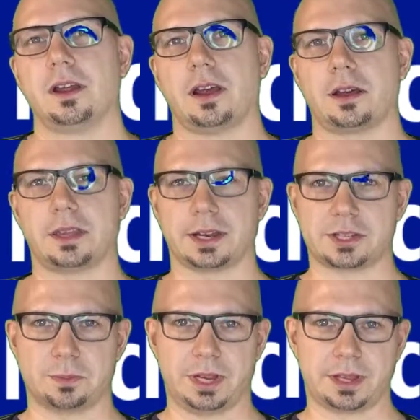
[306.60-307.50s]
I think it has
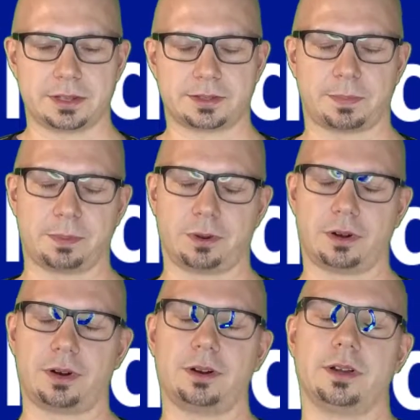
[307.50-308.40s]
to be that people
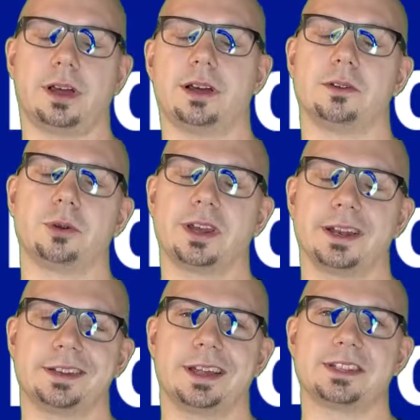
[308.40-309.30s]
are looking at
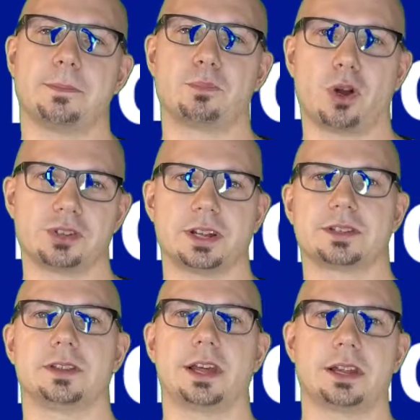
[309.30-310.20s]
it as a
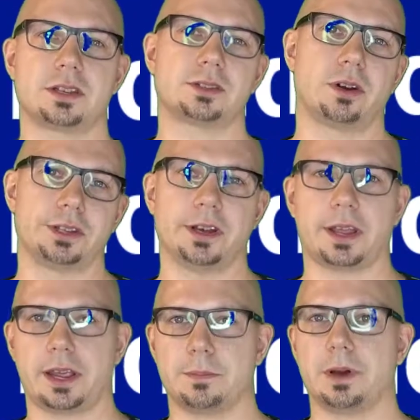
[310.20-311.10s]
project that has a start and an
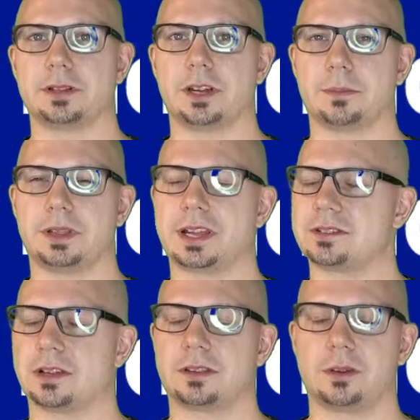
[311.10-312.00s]
end, but I mean that's
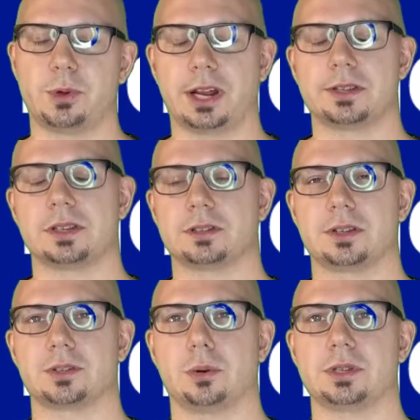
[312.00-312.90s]
not the reality. So
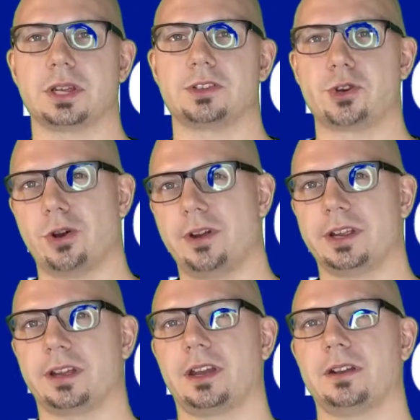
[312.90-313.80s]
it's always a journey,
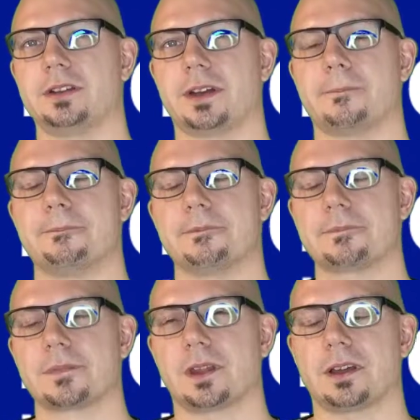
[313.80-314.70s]
and
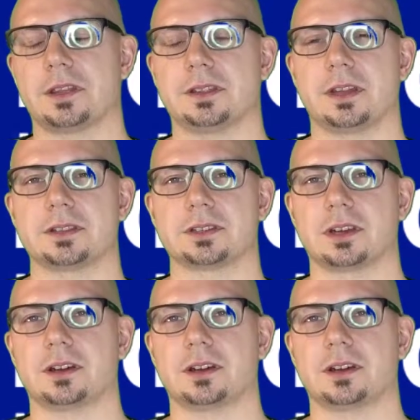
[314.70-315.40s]
I think that's